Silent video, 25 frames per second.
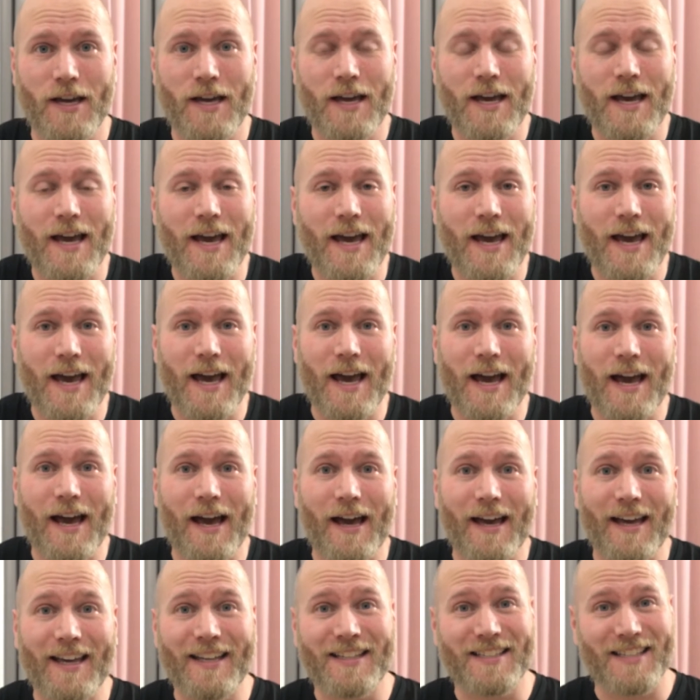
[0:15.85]

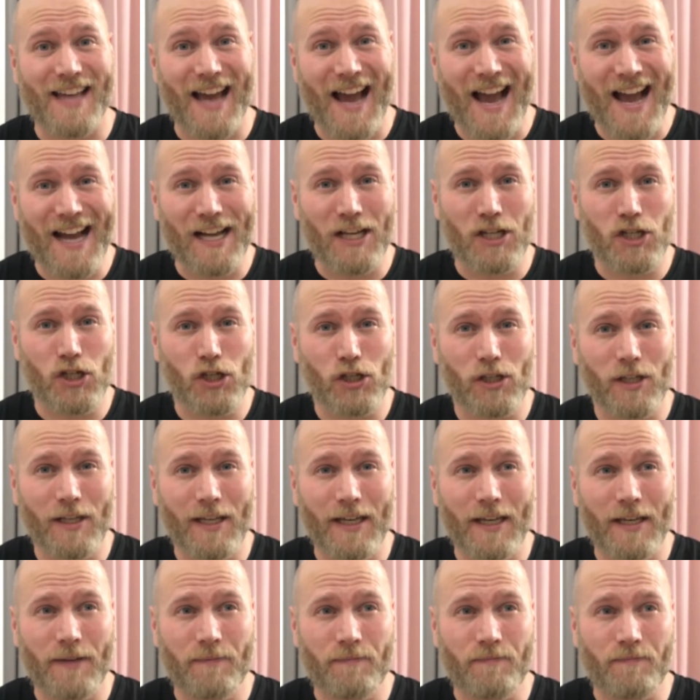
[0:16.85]
It's
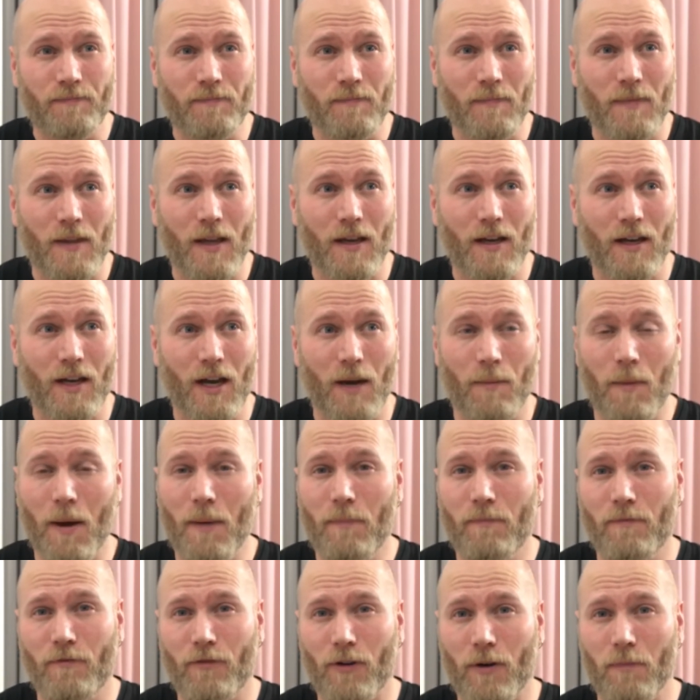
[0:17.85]
actually come up
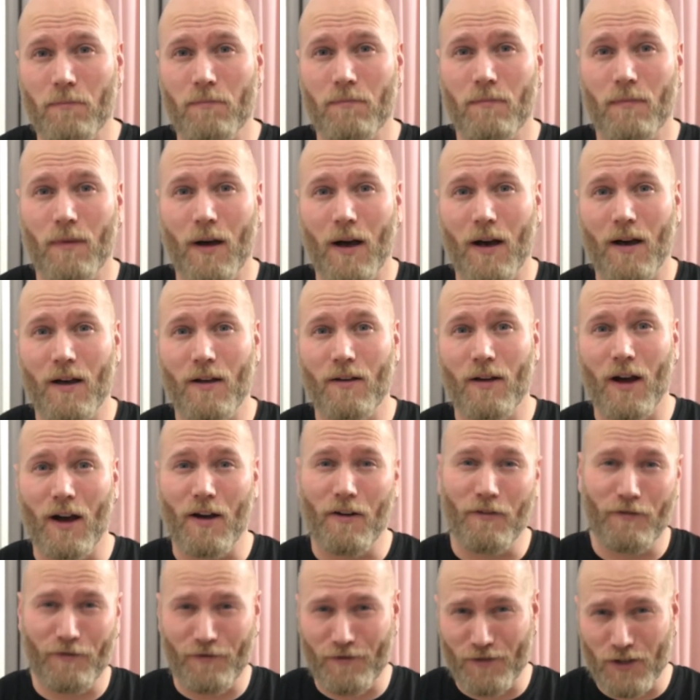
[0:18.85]
from
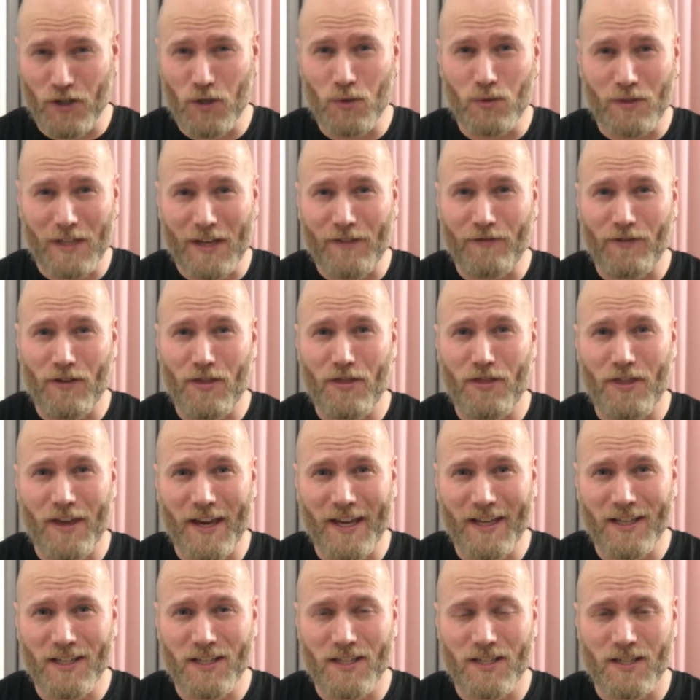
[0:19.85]
few different
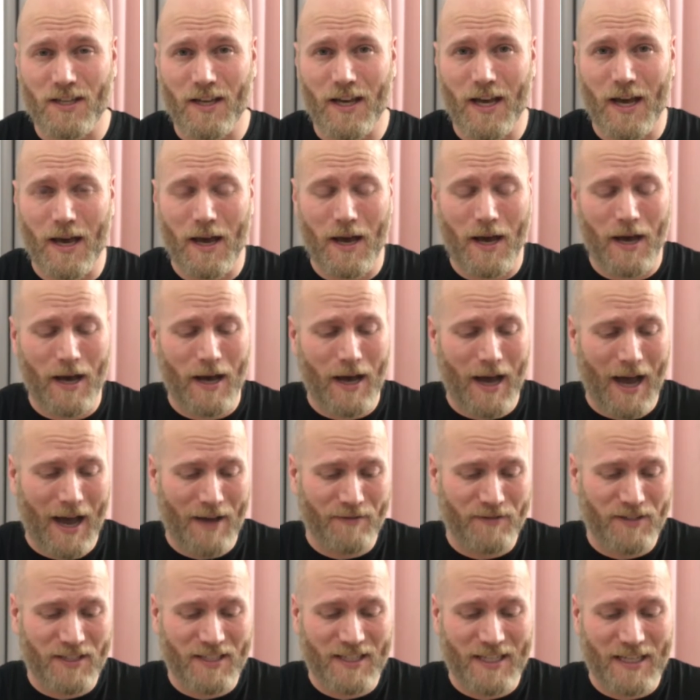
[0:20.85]
things. I've
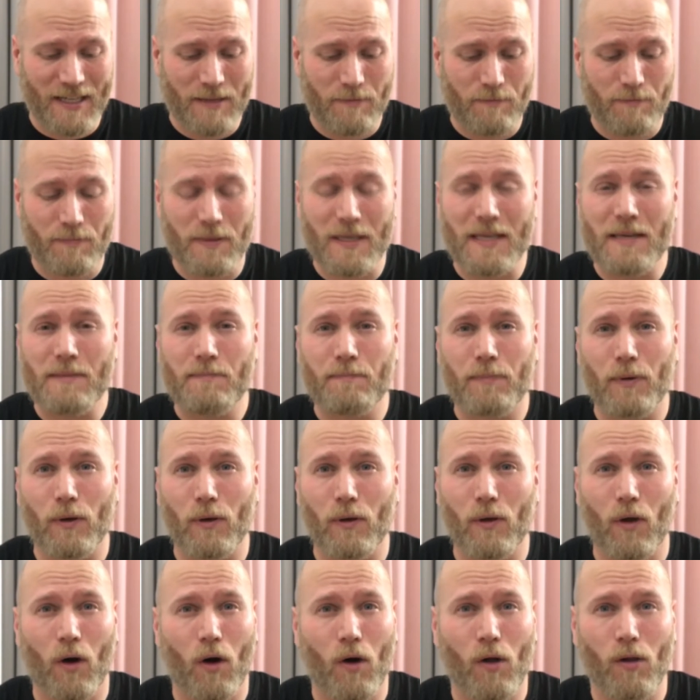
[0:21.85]
seen
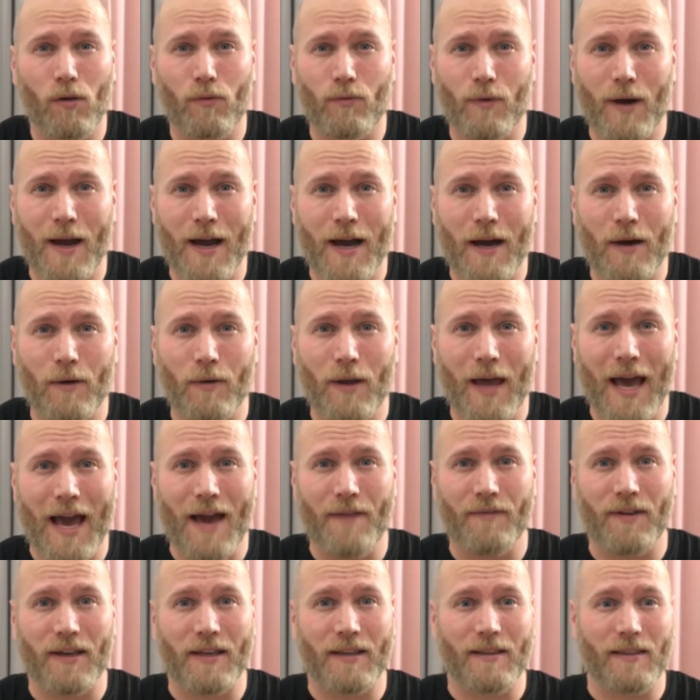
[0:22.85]
people all around
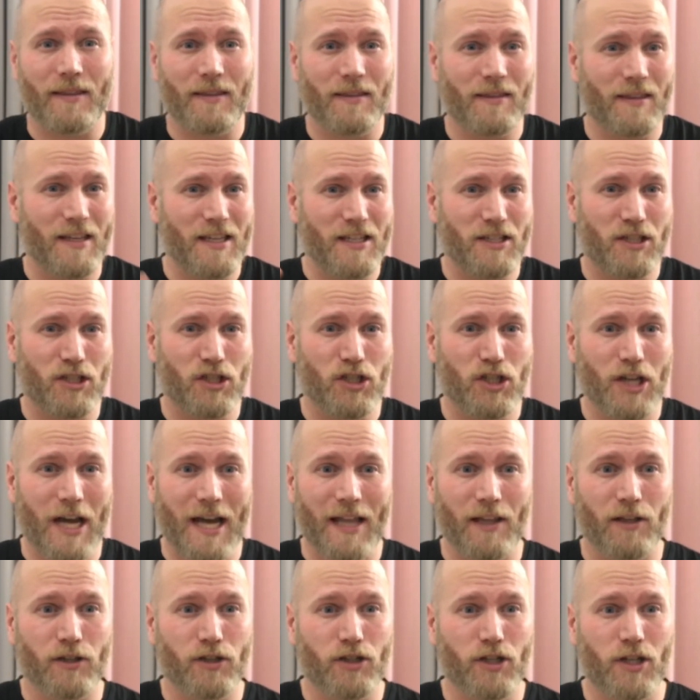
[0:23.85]
having these
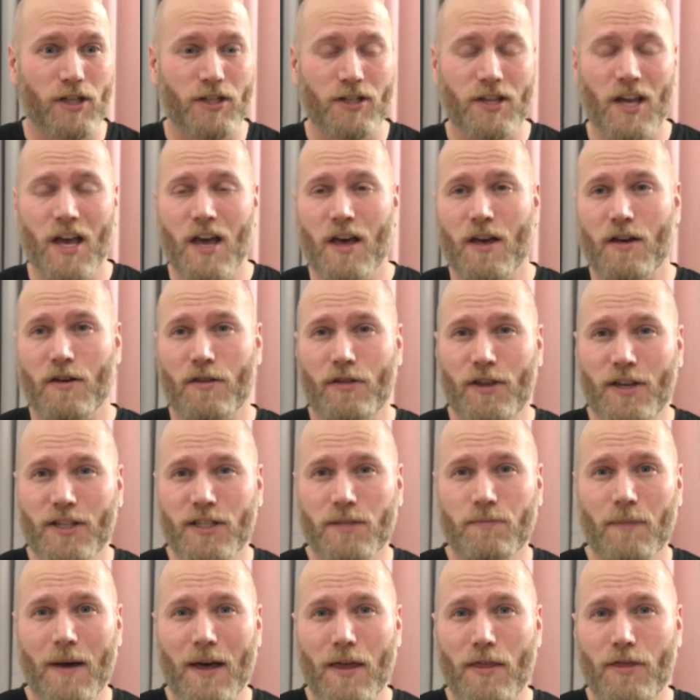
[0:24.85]
challenges. This
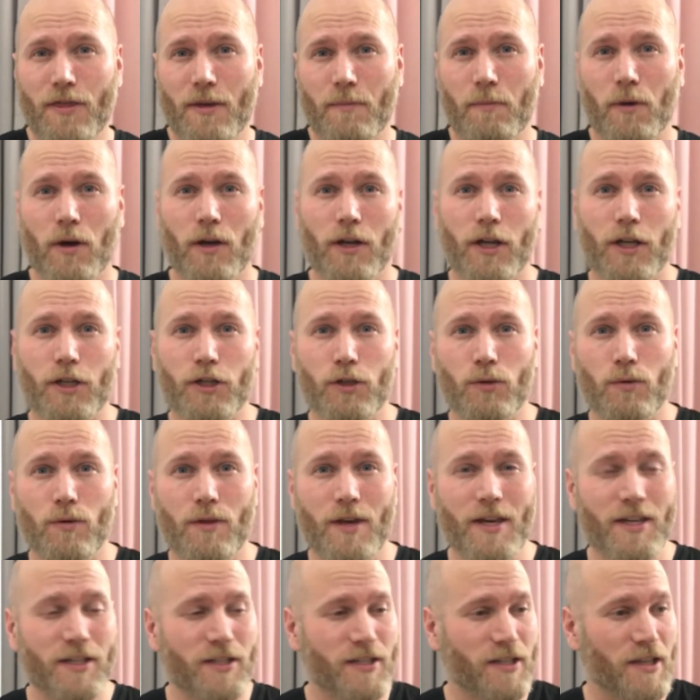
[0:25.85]
month I'm gonna do
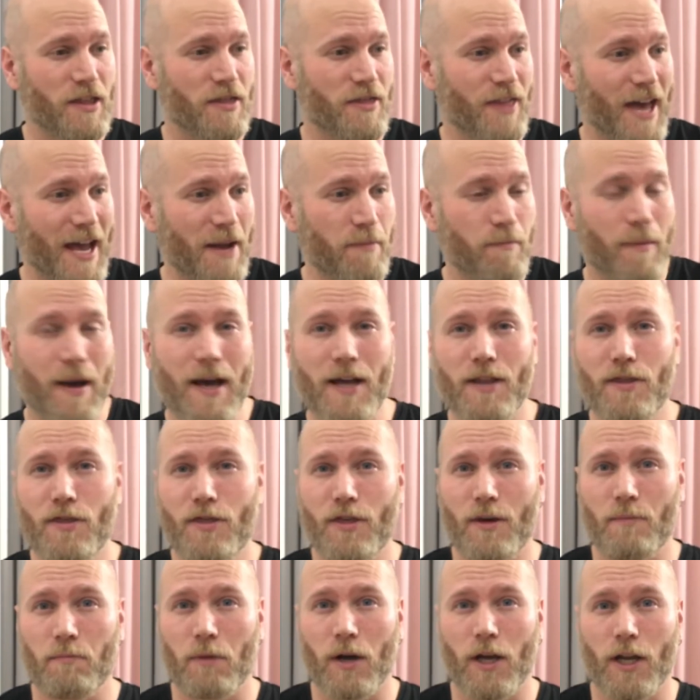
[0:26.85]
this, and that month
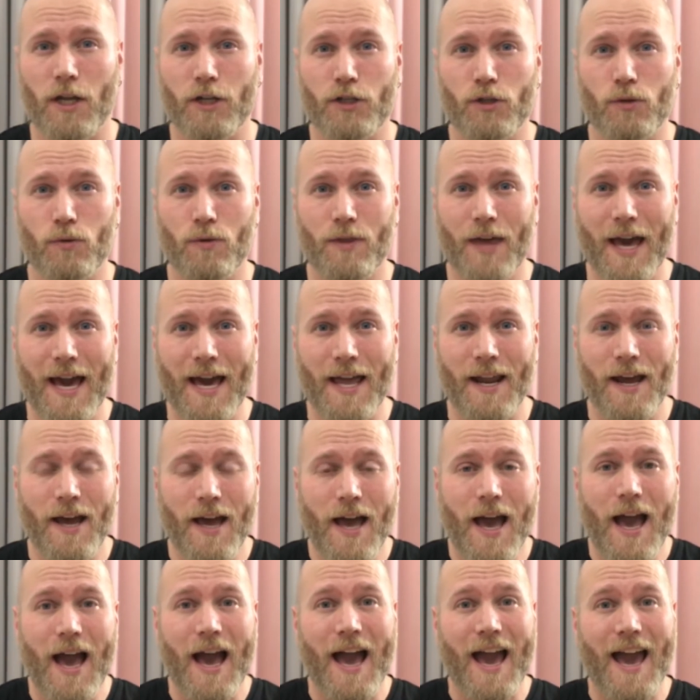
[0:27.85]
I'm gonna do that,
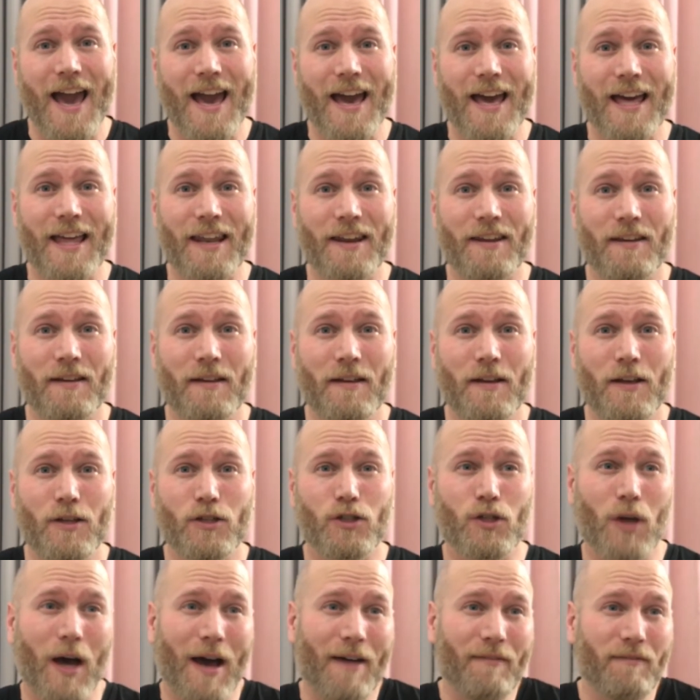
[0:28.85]
and
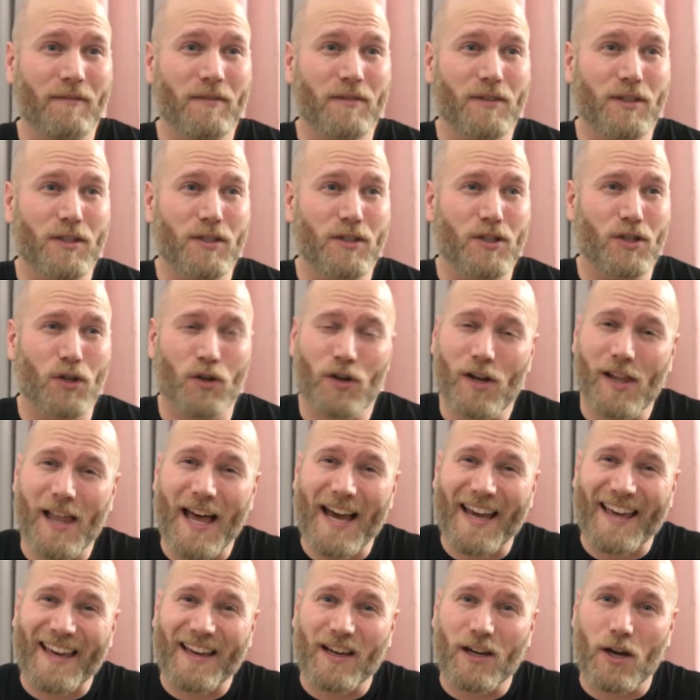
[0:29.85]
so I've sort
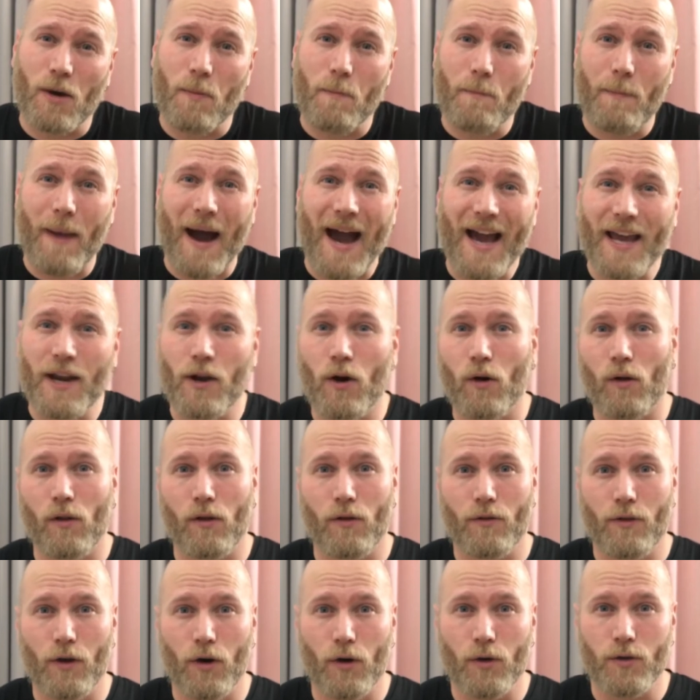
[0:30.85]
of combined all of
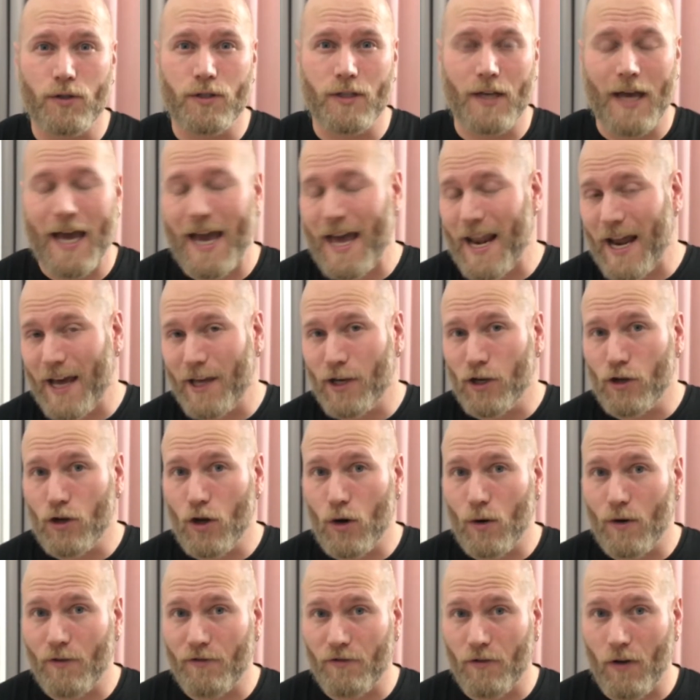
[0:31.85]
those. And I don't
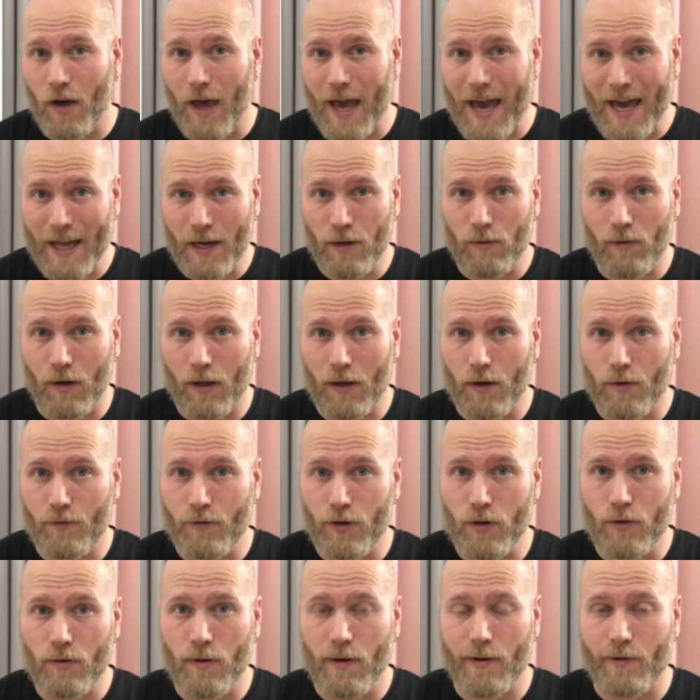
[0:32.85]
know if any one of
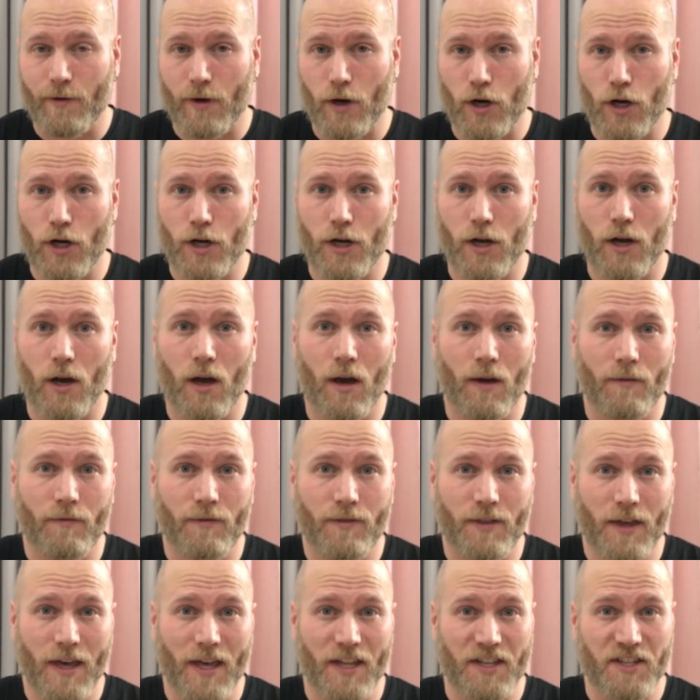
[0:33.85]
you have heard of
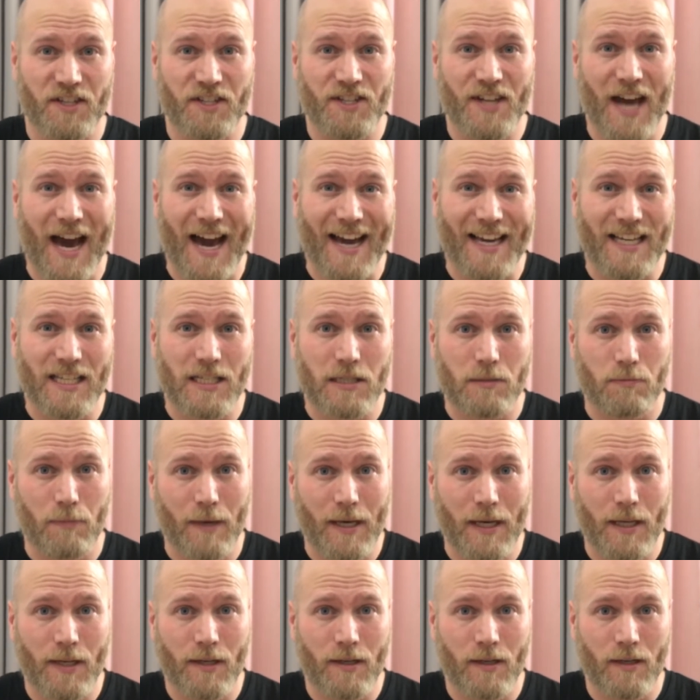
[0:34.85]
the Dice
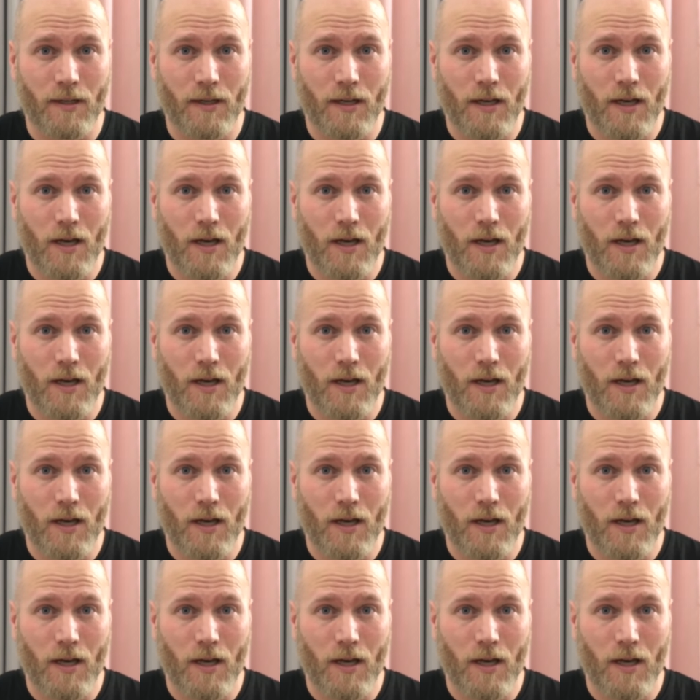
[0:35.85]
Man.